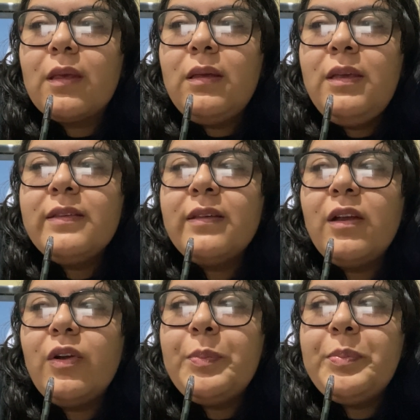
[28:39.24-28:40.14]
His
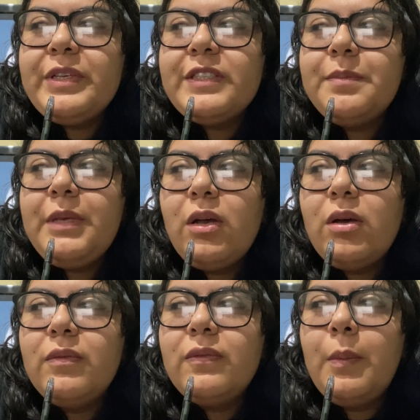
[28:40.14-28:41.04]
hair pissed me
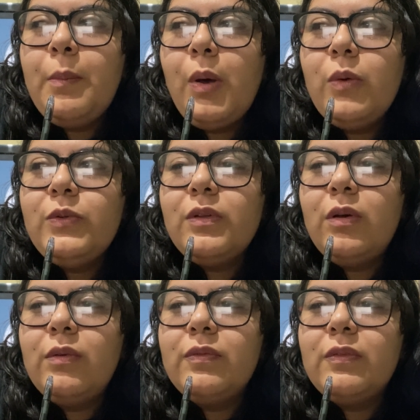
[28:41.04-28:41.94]
off most
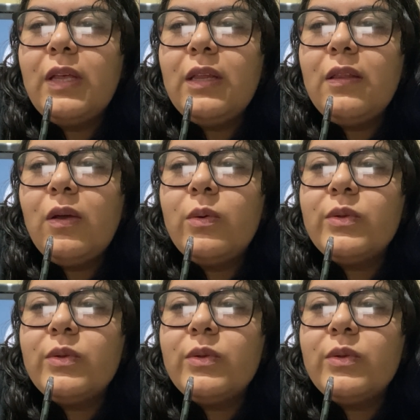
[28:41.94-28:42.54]
of like the whole